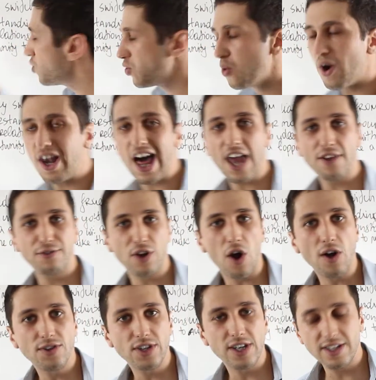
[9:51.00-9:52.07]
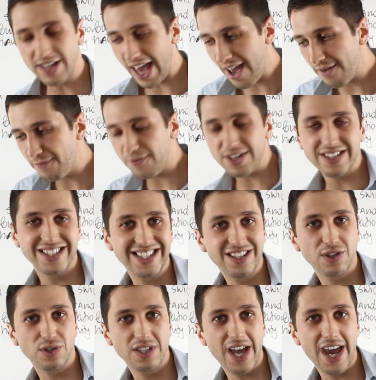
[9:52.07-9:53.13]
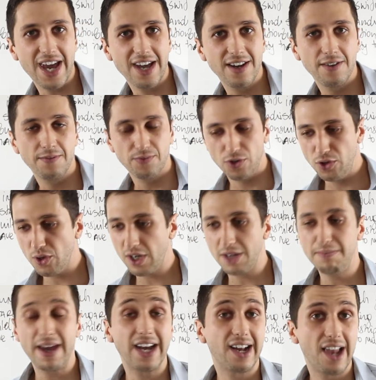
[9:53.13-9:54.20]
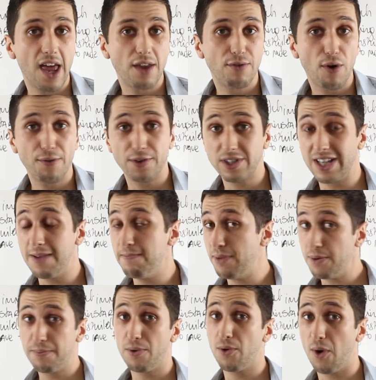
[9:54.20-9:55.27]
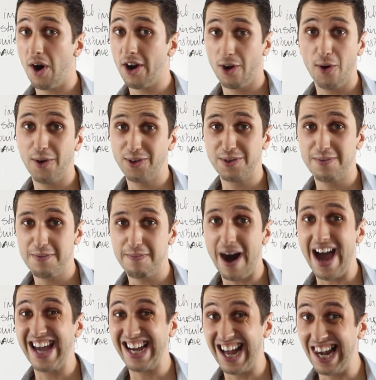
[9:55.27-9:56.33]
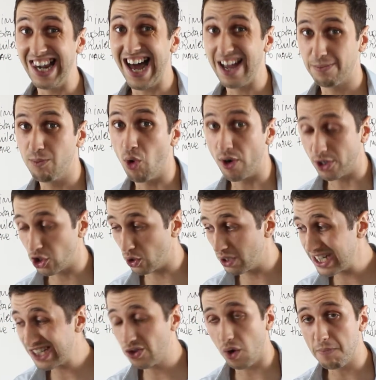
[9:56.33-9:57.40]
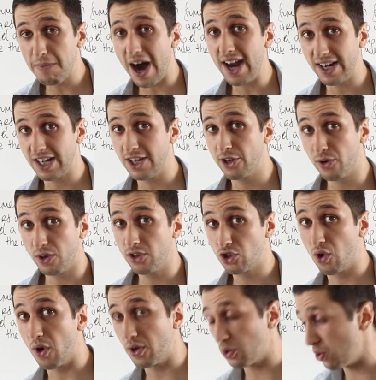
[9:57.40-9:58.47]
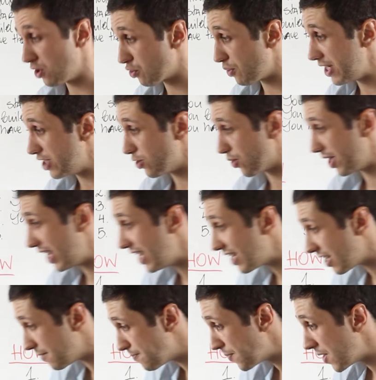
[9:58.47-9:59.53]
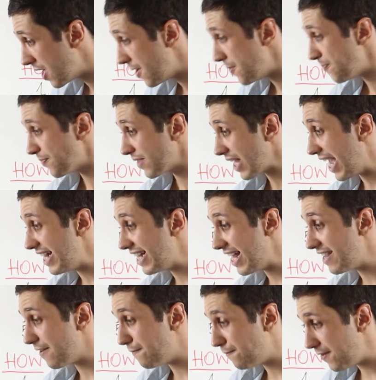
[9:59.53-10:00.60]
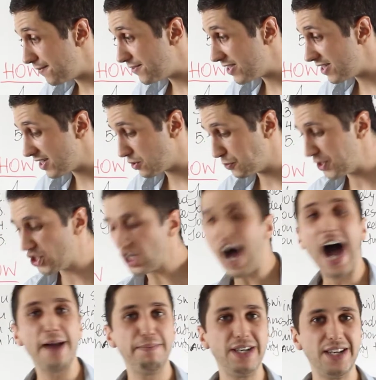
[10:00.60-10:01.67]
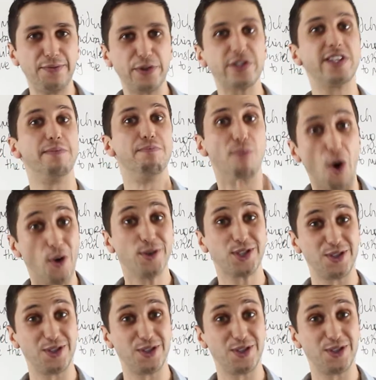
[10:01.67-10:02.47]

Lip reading: do a lot of content every single day, you can make a lot of offers and people are going to be buying a lot more. So this dramatically is going to increase your income. And then the fifth thing, which I believe is the most